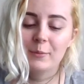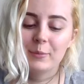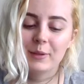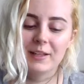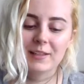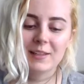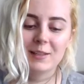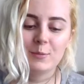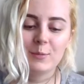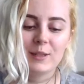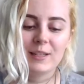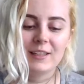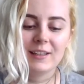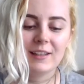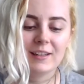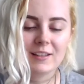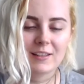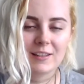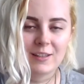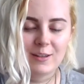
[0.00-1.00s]
Blessed be.
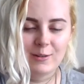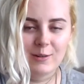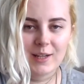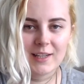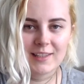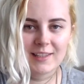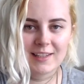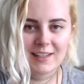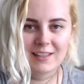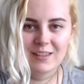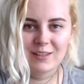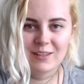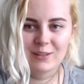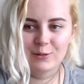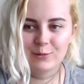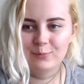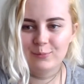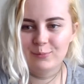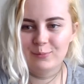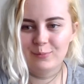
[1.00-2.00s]
I'll see you guys again
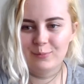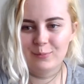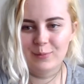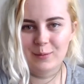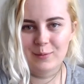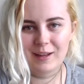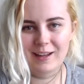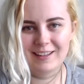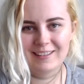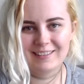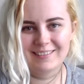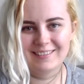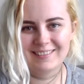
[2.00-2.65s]
soon. Bye bye.